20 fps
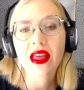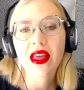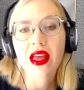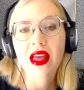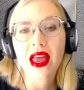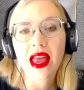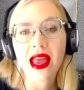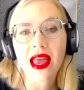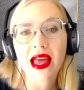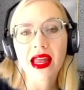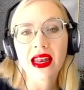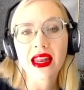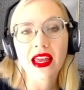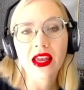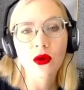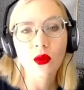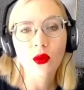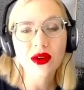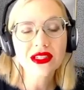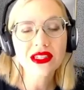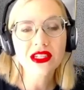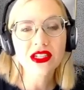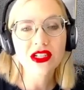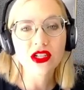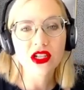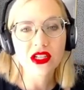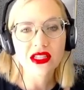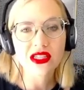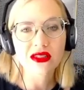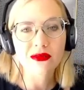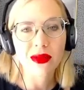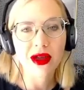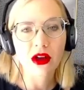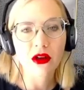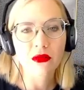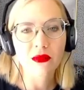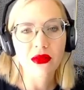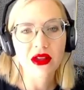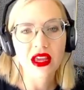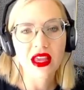And it wasn't just
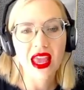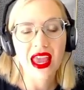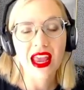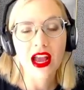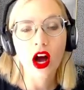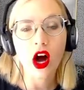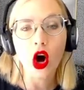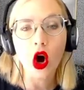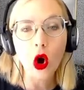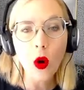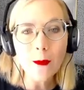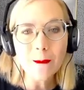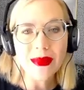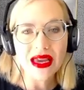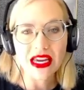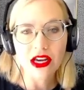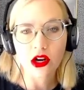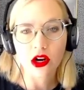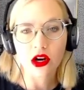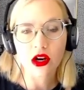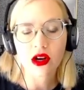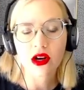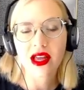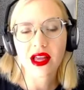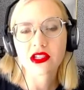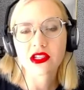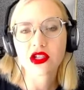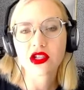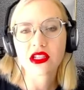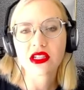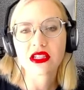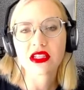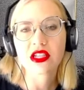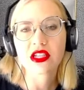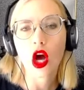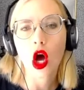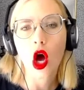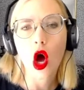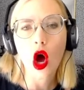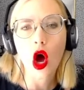about being a homemaker, as she
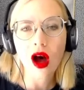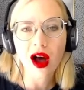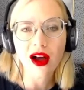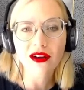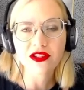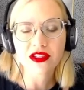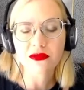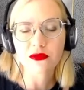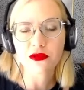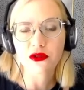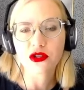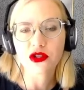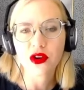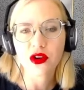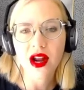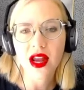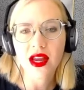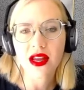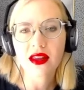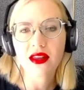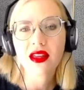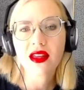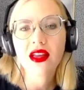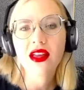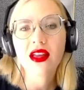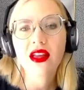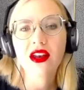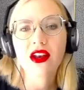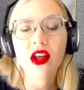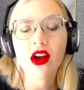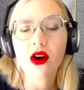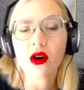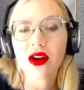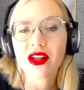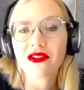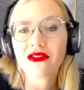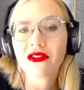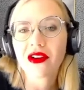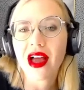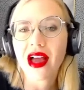is often portrayed. No, in
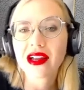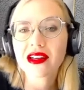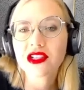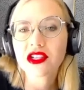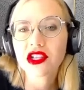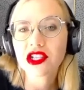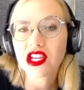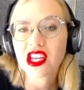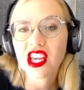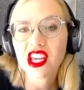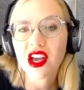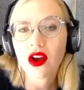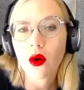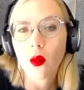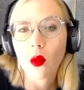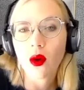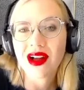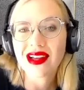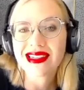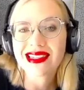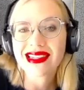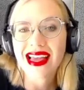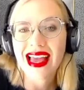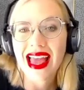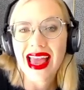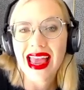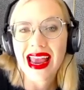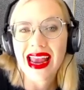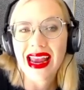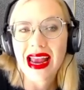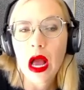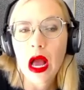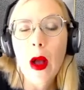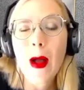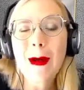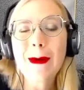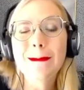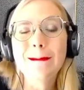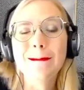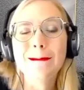fact, she was a
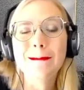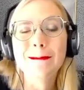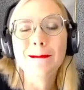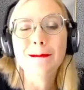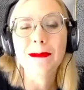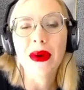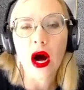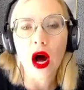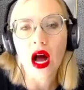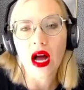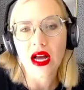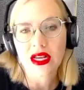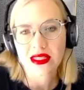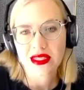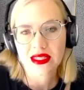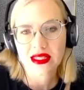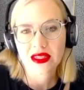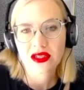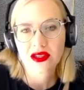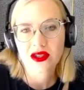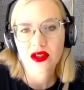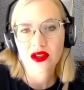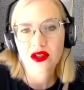boss